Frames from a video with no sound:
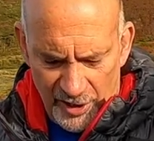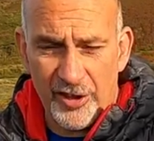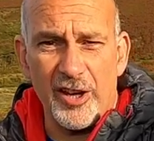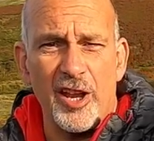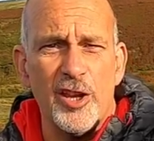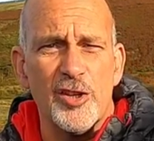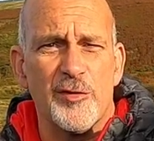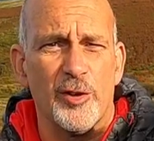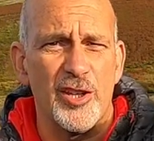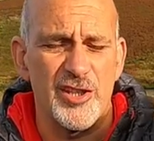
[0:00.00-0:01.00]
liner that I
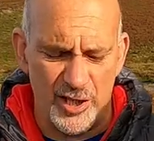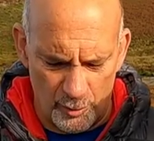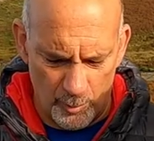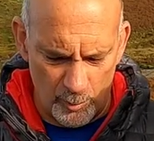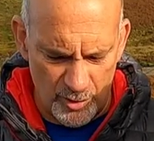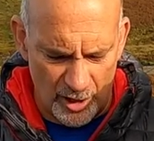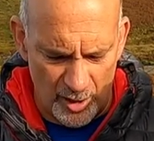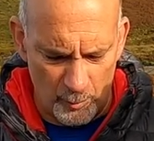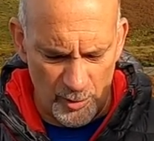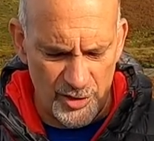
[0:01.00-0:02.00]
used for a considerable
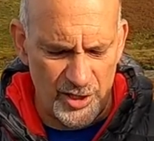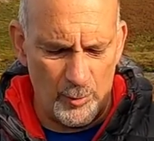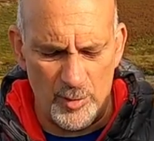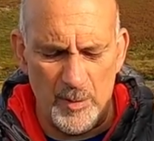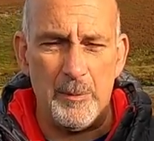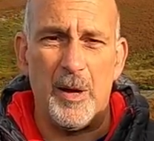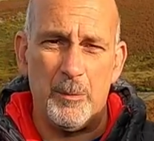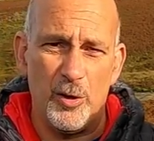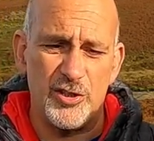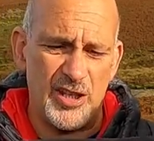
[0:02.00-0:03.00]
time was made
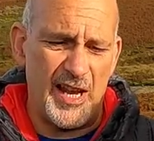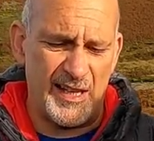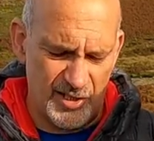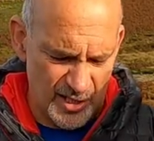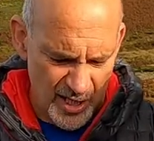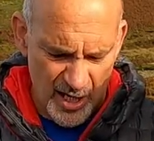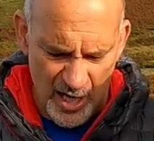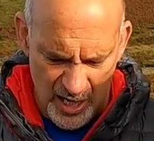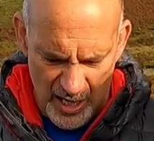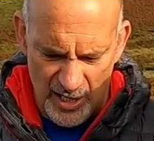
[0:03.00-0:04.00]
by Podsacks,
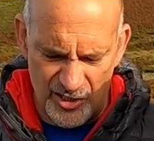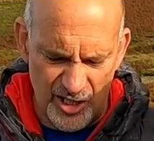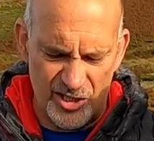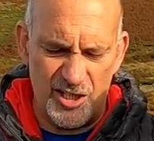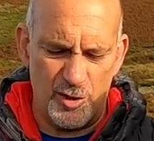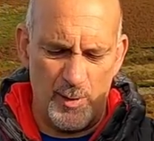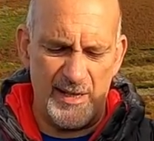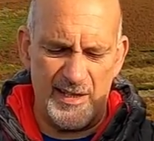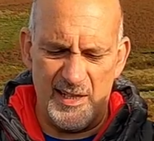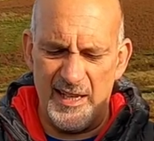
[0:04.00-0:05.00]
60
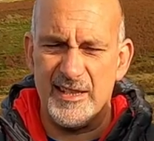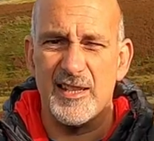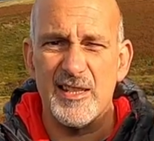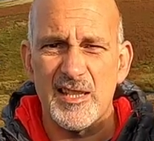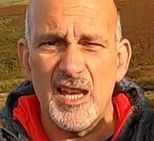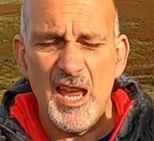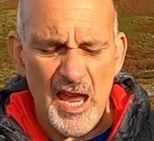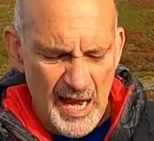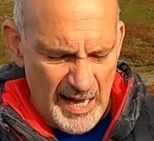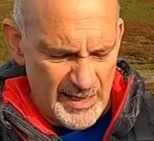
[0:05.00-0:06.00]
to 80 litres,
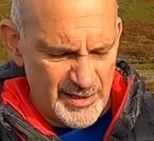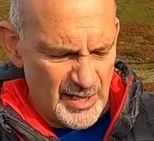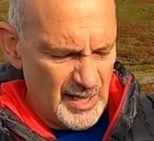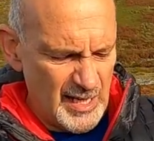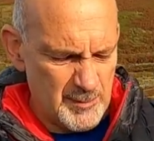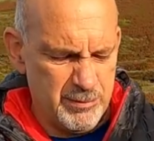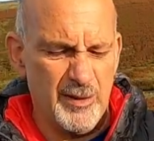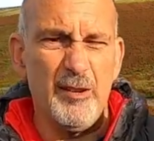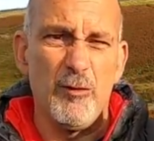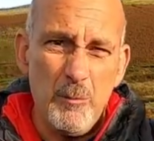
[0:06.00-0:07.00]
and it's
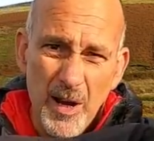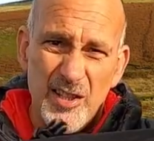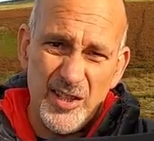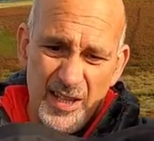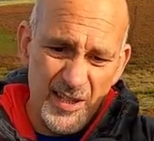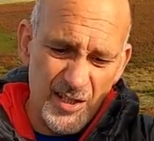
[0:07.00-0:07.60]
pretty robust,